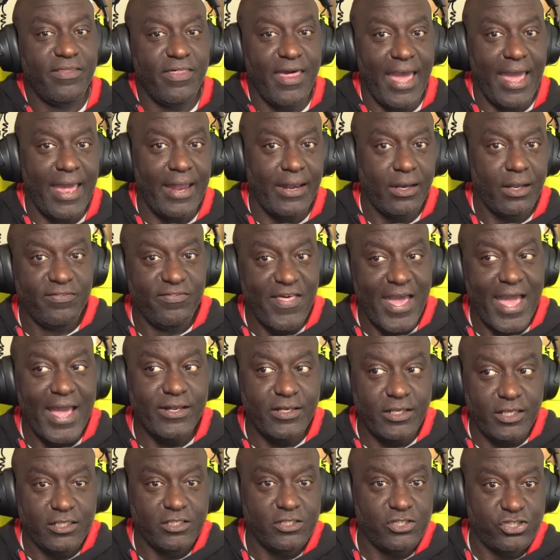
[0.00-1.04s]
that
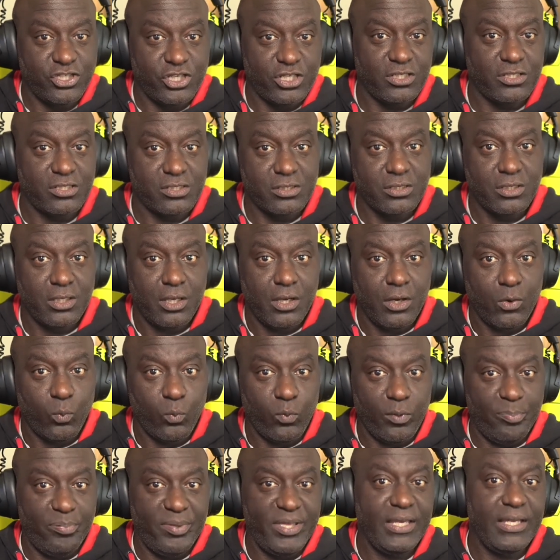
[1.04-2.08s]
is just
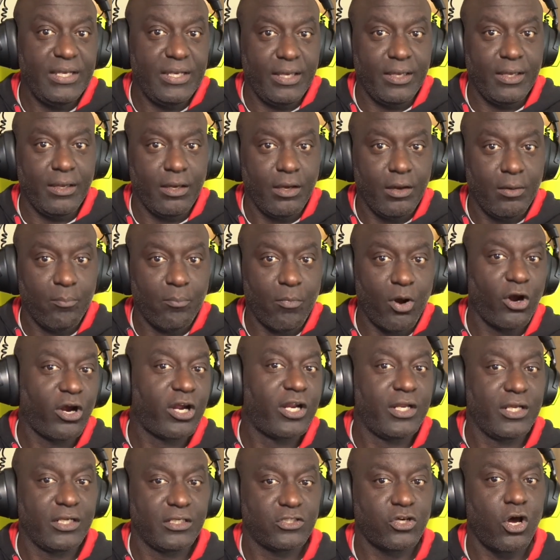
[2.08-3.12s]
repeating
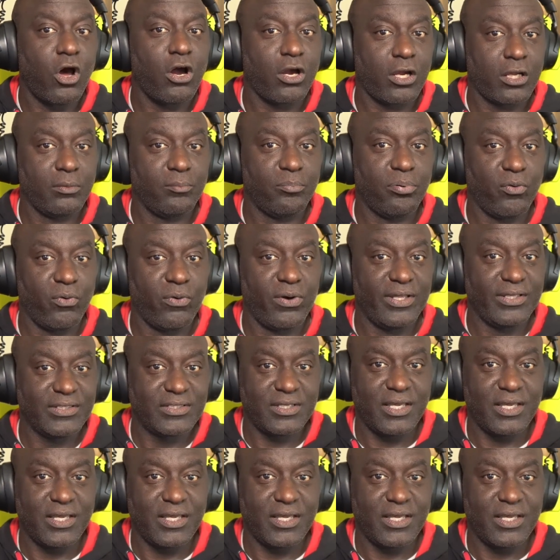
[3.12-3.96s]
marketing talking points